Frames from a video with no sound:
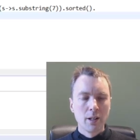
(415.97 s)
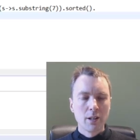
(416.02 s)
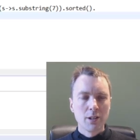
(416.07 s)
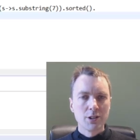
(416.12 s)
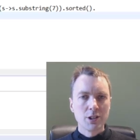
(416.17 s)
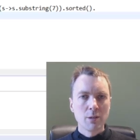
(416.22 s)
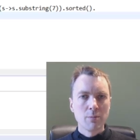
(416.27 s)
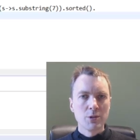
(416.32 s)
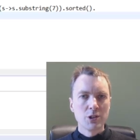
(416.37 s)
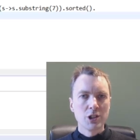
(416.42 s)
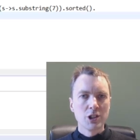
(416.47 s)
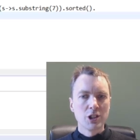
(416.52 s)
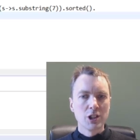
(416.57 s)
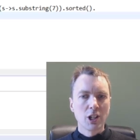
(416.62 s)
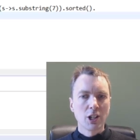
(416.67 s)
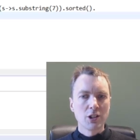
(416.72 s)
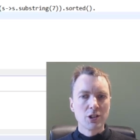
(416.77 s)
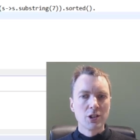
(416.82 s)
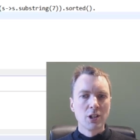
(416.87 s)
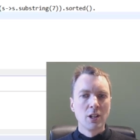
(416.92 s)
The same
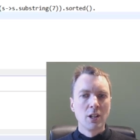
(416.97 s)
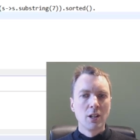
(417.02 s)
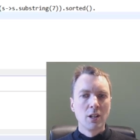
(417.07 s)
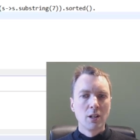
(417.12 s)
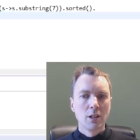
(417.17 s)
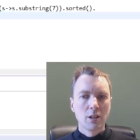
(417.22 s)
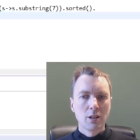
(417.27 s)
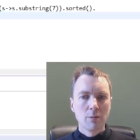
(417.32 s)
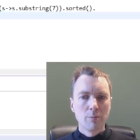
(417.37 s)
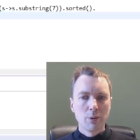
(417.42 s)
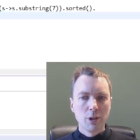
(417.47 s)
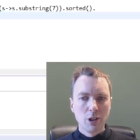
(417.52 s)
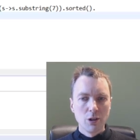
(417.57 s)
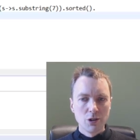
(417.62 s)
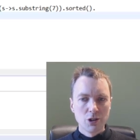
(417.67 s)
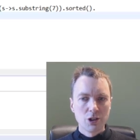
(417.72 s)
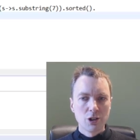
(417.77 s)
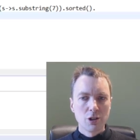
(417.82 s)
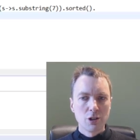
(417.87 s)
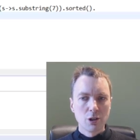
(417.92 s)
syntax can be
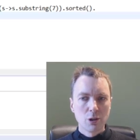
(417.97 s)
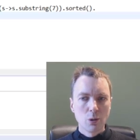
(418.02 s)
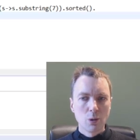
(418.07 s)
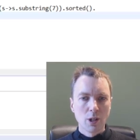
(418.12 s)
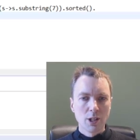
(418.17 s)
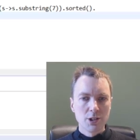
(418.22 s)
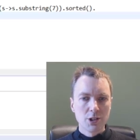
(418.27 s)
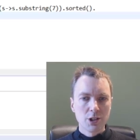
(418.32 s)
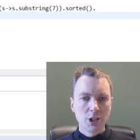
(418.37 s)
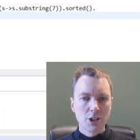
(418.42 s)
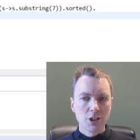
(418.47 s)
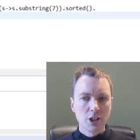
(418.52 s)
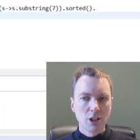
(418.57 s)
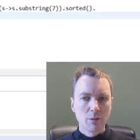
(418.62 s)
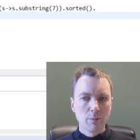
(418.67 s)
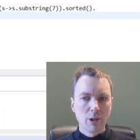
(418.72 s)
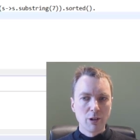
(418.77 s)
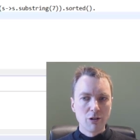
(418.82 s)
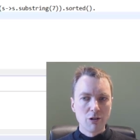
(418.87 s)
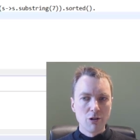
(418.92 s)
used to call a
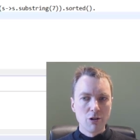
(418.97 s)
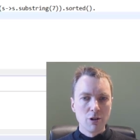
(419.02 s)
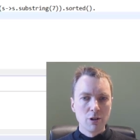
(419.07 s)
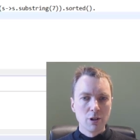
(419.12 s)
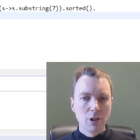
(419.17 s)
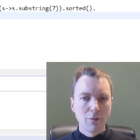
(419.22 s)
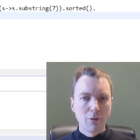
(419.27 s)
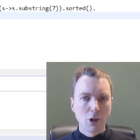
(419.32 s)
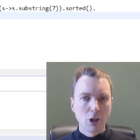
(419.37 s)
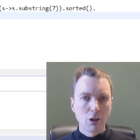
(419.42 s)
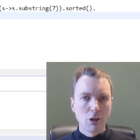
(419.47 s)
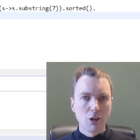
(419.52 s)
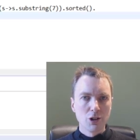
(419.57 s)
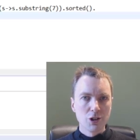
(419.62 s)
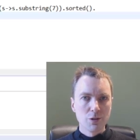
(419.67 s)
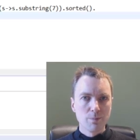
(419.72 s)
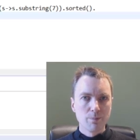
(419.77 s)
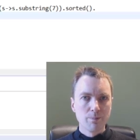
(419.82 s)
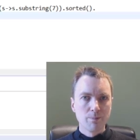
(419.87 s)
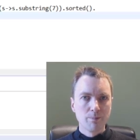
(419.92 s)
static method of a class.